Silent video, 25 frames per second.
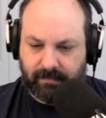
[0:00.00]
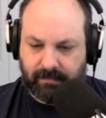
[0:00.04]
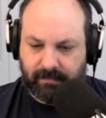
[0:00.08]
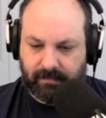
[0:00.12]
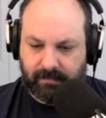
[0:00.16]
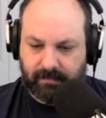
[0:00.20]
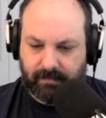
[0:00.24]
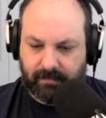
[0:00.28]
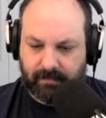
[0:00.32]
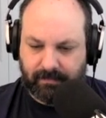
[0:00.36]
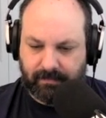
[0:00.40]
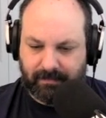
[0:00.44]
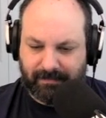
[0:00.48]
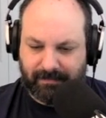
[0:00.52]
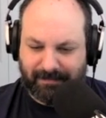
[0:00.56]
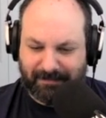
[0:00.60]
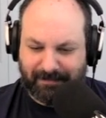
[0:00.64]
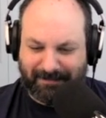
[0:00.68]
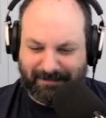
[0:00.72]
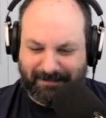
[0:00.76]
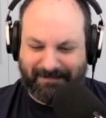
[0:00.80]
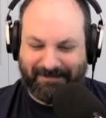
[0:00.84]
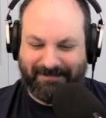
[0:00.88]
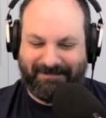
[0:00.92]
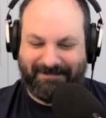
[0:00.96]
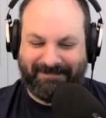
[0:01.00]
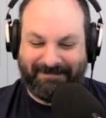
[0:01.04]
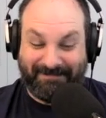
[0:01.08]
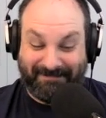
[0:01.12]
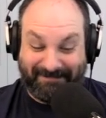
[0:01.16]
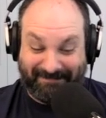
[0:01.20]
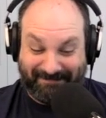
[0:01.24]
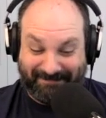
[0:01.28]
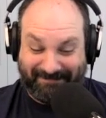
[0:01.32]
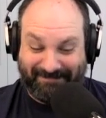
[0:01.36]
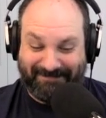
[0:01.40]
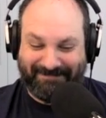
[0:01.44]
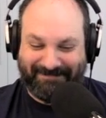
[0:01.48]

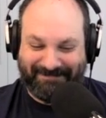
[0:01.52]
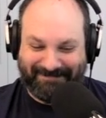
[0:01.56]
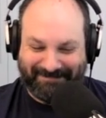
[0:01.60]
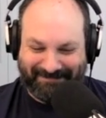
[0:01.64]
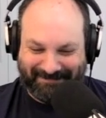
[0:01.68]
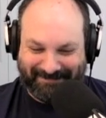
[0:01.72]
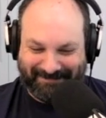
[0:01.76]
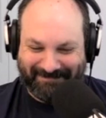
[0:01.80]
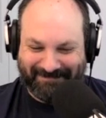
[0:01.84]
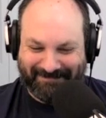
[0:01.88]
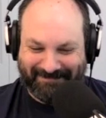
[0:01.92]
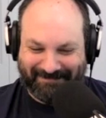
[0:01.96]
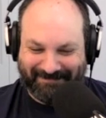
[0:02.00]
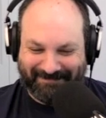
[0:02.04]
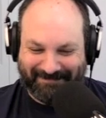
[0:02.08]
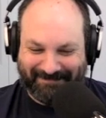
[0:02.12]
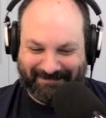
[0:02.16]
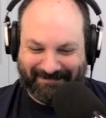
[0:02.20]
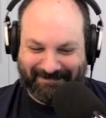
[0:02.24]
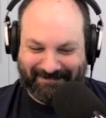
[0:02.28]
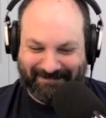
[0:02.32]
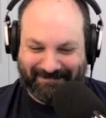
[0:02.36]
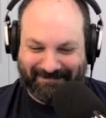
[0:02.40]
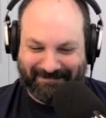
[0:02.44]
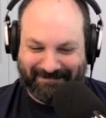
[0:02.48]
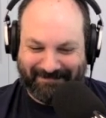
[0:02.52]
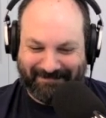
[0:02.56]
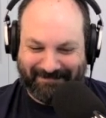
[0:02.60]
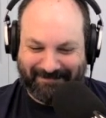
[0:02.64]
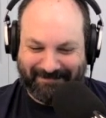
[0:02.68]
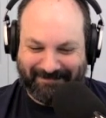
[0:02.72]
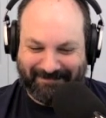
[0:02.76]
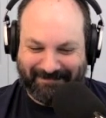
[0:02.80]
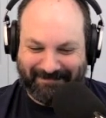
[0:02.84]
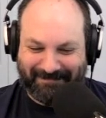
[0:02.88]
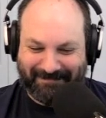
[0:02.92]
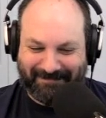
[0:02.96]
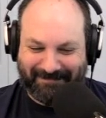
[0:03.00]

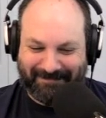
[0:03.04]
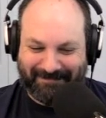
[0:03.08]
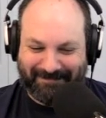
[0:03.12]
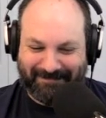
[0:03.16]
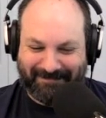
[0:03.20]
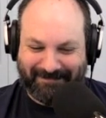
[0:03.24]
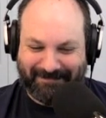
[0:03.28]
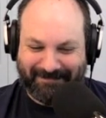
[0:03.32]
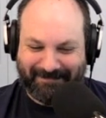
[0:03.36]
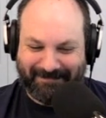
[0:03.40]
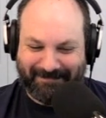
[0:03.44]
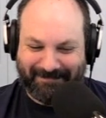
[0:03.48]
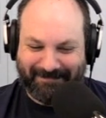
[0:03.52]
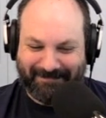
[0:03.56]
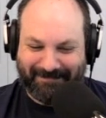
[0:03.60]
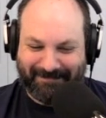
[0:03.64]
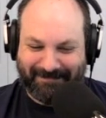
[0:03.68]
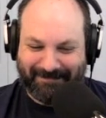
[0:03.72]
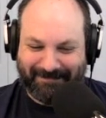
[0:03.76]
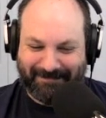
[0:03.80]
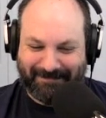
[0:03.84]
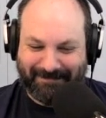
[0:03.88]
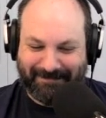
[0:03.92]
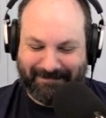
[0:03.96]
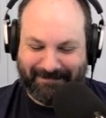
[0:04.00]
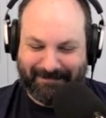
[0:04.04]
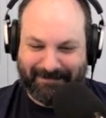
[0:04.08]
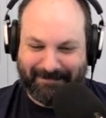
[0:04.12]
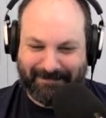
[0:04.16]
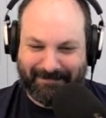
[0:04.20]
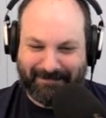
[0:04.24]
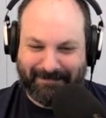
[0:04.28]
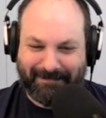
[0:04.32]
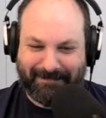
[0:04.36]
No words are spoken by the person on screen.